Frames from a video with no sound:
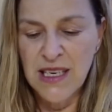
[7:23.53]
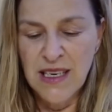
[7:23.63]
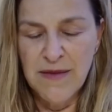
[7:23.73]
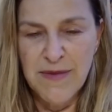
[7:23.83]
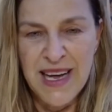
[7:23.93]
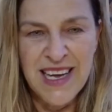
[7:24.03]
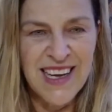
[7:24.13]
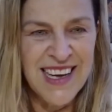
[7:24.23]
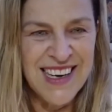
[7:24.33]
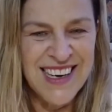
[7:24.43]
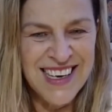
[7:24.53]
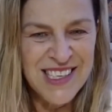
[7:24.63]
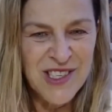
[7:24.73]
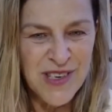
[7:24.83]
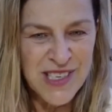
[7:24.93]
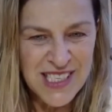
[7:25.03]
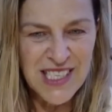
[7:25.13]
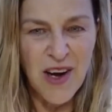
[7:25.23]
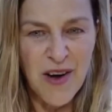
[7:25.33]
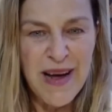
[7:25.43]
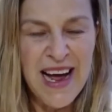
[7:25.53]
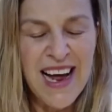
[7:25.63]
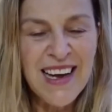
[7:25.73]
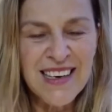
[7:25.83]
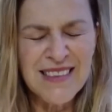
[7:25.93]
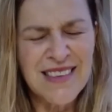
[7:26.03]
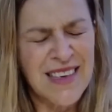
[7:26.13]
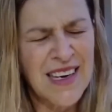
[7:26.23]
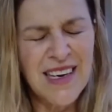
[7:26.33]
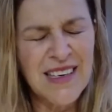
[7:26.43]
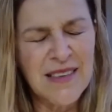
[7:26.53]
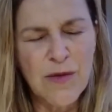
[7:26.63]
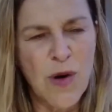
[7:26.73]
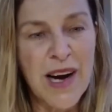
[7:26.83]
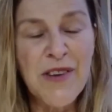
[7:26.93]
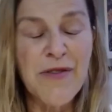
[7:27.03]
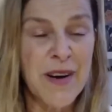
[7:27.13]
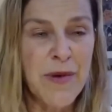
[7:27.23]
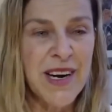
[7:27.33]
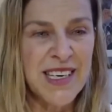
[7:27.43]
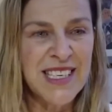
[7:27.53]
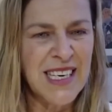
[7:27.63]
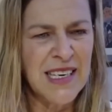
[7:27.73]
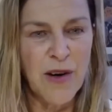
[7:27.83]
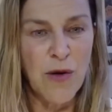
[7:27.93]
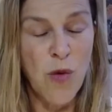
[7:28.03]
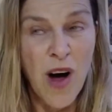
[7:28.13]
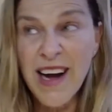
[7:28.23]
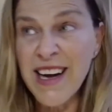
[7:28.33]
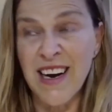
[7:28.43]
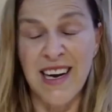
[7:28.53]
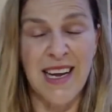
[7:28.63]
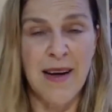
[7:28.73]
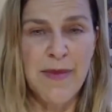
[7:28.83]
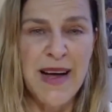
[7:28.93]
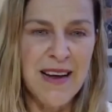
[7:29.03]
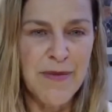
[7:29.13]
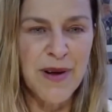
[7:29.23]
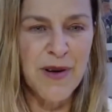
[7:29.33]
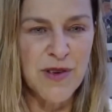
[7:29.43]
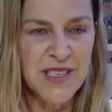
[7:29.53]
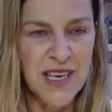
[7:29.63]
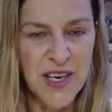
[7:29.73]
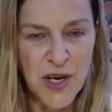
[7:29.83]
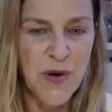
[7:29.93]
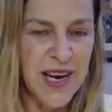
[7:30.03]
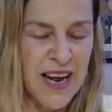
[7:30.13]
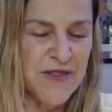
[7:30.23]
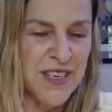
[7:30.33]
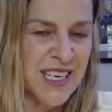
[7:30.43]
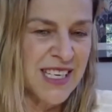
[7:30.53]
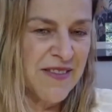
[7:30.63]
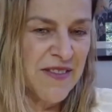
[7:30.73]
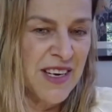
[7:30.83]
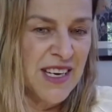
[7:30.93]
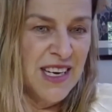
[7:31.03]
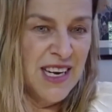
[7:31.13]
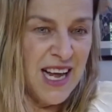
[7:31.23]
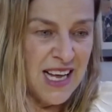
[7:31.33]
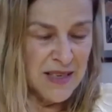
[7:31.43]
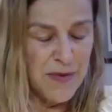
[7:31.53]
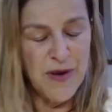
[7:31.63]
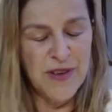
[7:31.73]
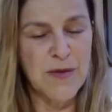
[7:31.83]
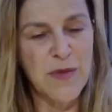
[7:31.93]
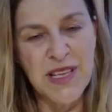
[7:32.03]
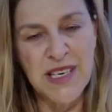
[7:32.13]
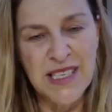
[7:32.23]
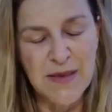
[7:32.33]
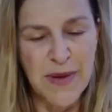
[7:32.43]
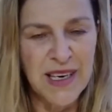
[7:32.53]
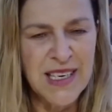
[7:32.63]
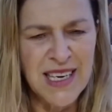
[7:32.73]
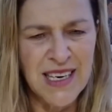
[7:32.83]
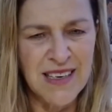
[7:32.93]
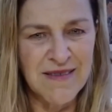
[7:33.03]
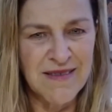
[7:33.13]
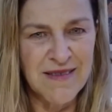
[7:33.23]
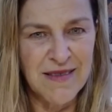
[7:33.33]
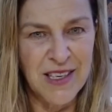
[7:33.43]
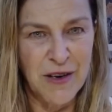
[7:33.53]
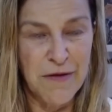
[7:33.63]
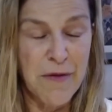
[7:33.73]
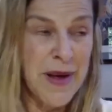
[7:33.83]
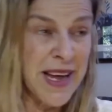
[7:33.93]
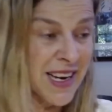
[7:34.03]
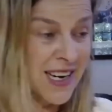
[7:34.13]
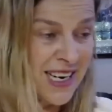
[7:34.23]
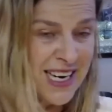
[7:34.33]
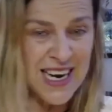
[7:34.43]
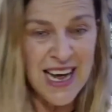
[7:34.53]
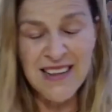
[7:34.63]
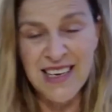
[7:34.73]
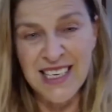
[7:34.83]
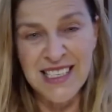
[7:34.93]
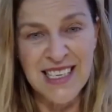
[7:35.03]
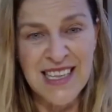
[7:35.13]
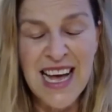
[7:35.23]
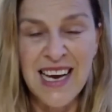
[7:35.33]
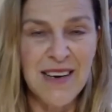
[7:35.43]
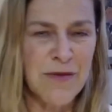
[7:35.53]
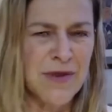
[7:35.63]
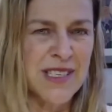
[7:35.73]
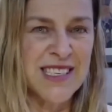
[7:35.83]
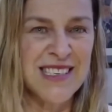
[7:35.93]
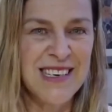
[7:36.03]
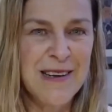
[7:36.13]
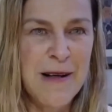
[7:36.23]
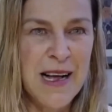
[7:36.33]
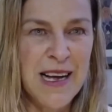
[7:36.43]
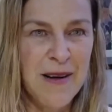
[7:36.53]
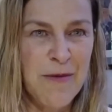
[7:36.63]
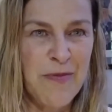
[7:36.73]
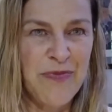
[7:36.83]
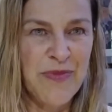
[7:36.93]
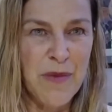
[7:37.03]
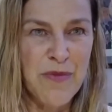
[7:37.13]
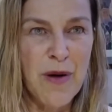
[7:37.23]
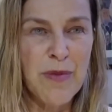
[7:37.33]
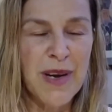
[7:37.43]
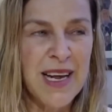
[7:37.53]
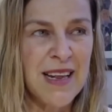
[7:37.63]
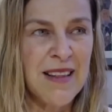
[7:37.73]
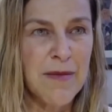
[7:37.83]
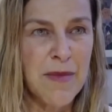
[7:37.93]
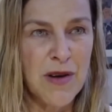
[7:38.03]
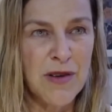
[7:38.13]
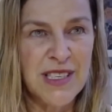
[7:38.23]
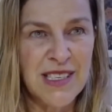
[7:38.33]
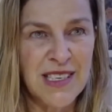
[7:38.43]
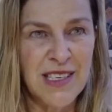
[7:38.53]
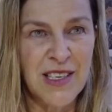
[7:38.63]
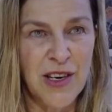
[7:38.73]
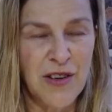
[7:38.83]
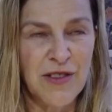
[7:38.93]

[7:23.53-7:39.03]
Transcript: making a clear choice to go back, and wondering when I did, you know, why did I come back? Because I knew I'd have to live as a person with a disability. And, you know, from being an elite athlete to that, it was probably the most, you know,